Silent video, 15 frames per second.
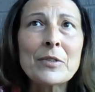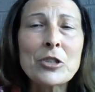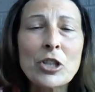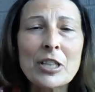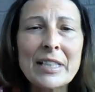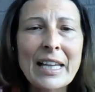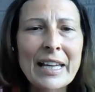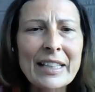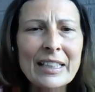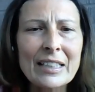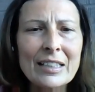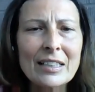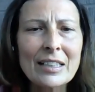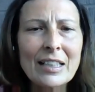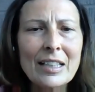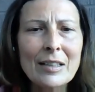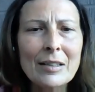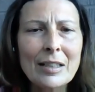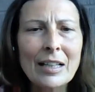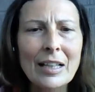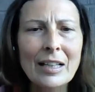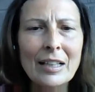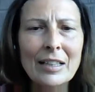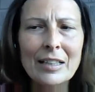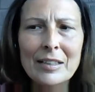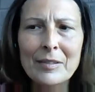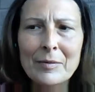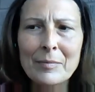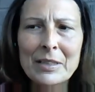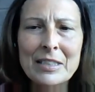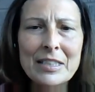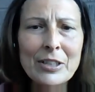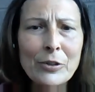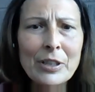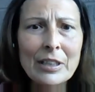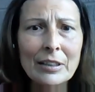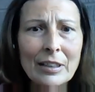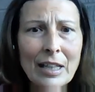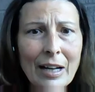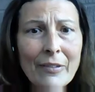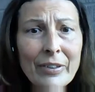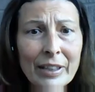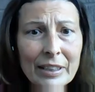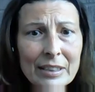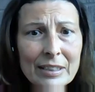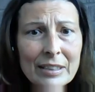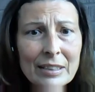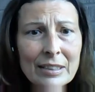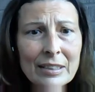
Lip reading: genetic material of it.